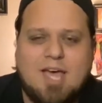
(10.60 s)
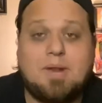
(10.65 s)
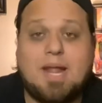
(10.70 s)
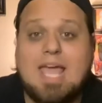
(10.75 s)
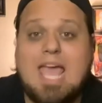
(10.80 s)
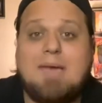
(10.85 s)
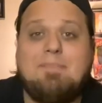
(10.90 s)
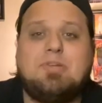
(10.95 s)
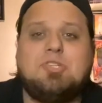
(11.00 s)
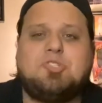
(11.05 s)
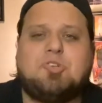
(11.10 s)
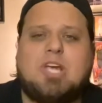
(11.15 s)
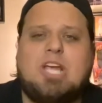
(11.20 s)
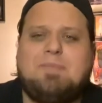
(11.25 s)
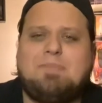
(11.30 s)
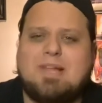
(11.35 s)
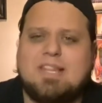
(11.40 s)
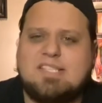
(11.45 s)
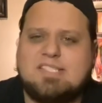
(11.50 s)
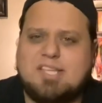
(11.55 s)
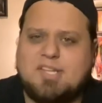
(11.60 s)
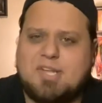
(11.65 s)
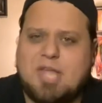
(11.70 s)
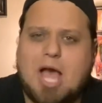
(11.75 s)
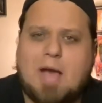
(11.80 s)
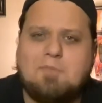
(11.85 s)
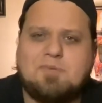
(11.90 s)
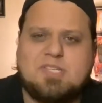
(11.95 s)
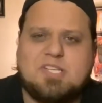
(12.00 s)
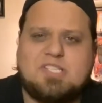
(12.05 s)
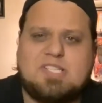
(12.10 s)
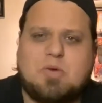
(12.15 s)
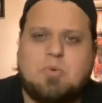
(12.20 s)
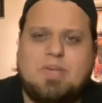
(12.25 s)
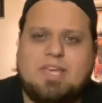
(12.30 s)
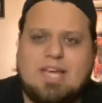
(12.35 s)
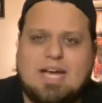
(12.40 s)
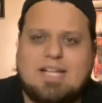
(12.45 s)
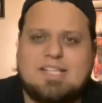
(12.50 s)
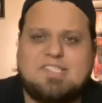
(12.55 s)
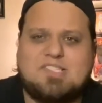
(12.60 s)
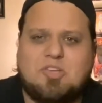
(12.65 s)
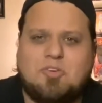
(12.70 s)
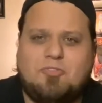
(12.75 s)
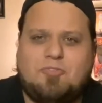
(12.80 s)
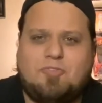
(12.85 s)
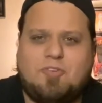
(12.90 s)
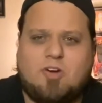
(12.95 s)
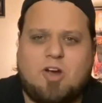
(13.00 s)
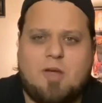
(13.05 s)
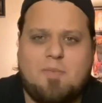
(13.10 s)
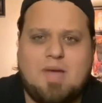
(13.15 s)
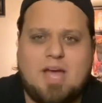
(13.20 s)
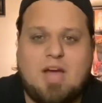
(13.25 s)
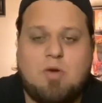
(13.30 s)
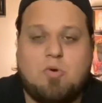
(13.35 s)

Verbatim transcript: But I am intrigued by the synopsis that we got so far about